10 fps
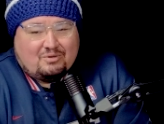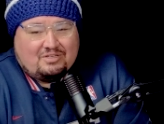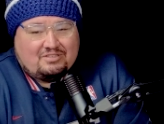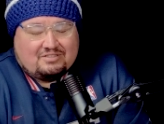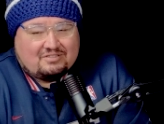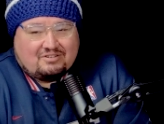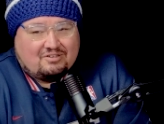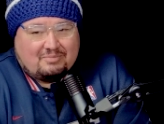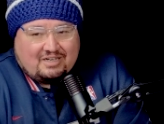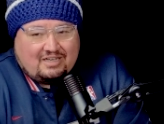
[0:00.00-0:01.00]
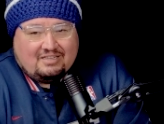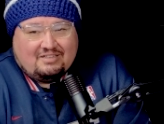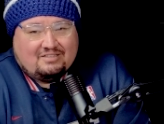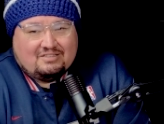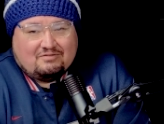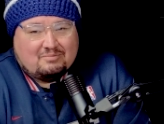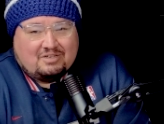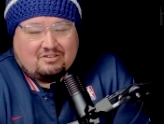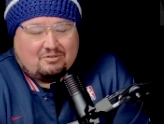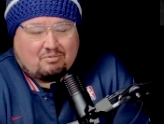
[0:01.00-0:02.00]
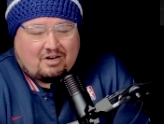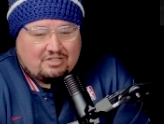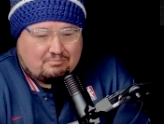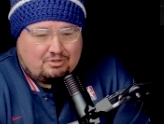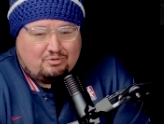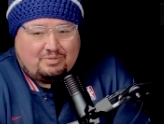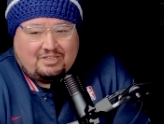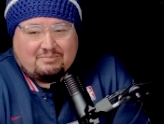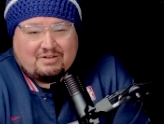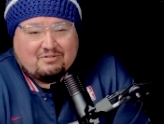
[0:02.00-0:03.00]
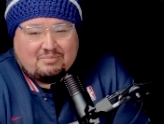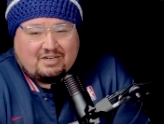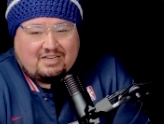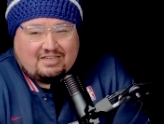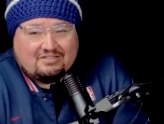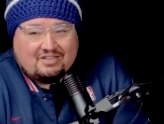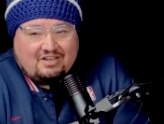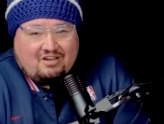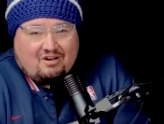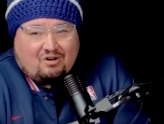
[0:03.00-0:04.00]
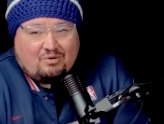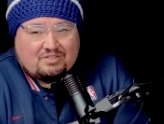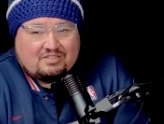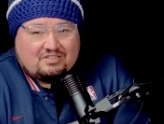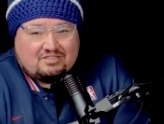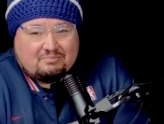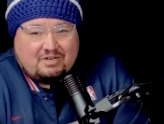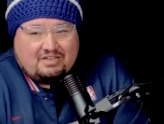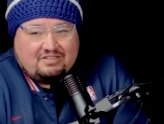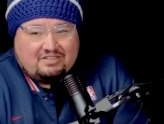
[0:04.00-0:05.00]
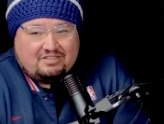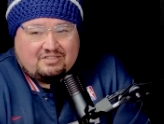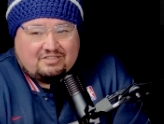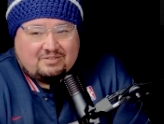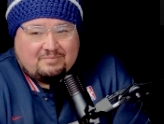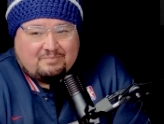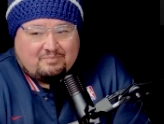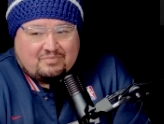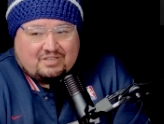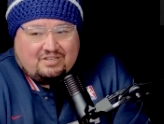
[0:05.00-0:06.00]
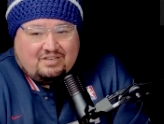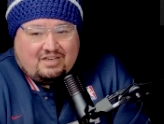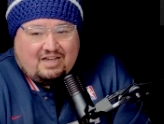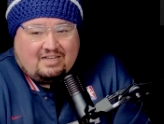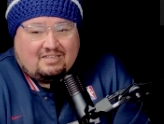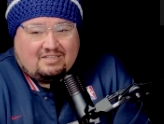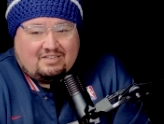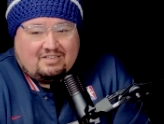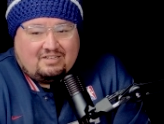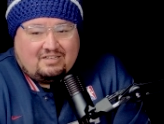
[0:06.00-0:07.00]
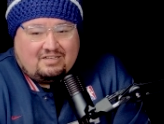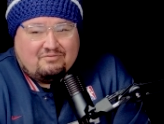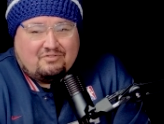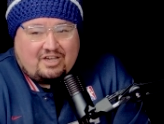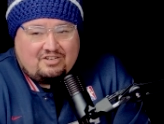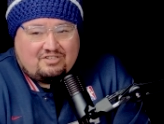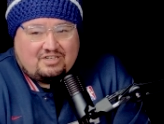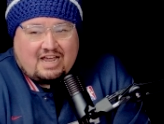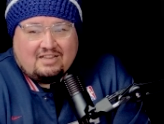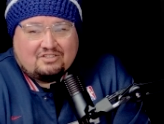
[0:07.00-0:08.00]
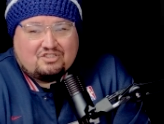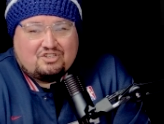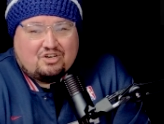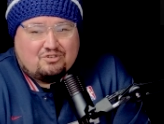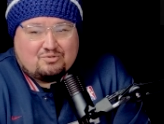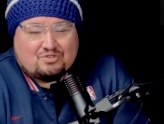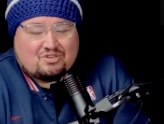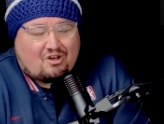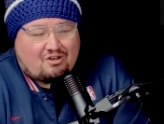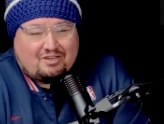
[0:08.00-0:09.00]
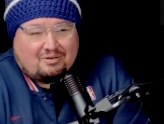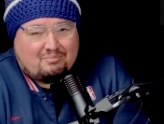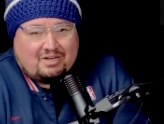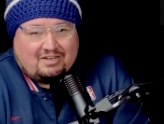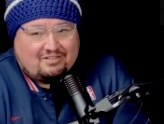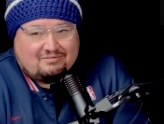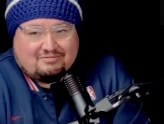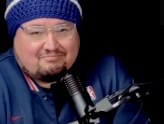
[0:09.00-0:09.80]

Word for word: always heard about aliens. Everybody heard of Project Blue Beam. Everybody has always anticipated this alien invasion. Alex Jones was talking about it